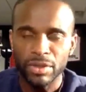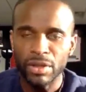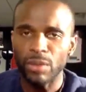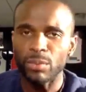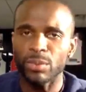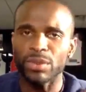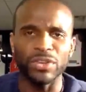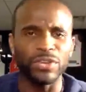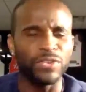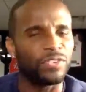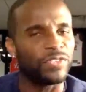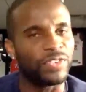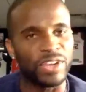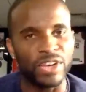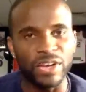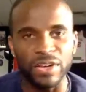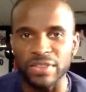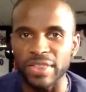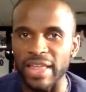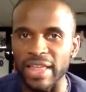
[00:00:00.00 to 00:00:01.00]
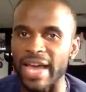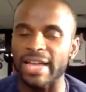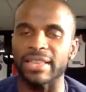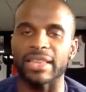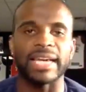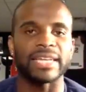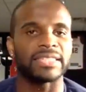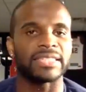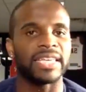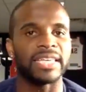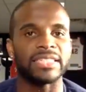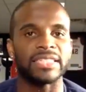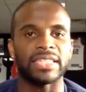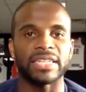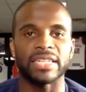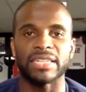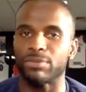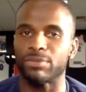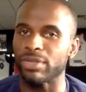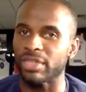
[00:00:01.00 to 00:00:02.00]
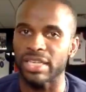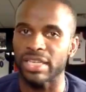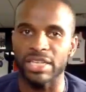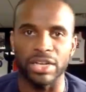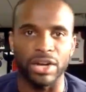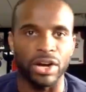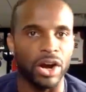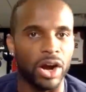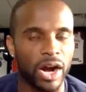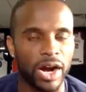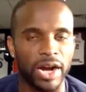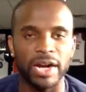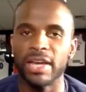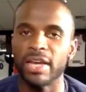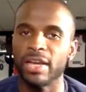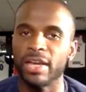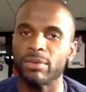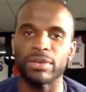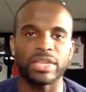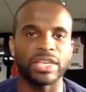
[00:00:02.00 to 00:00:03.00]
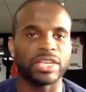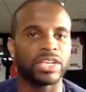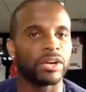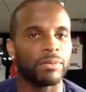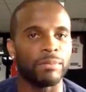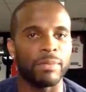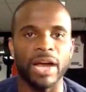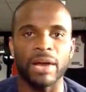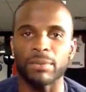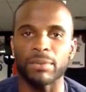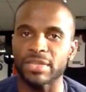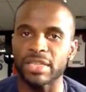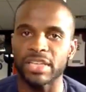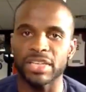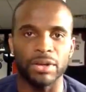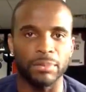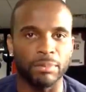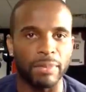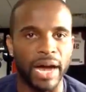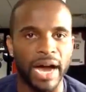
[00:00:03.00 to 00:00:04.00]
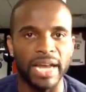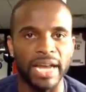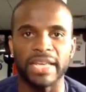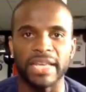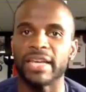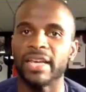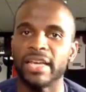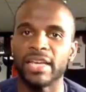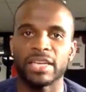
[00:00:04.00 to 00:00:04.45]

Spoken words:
when you feel that tension within your heart, within your mind, within your body,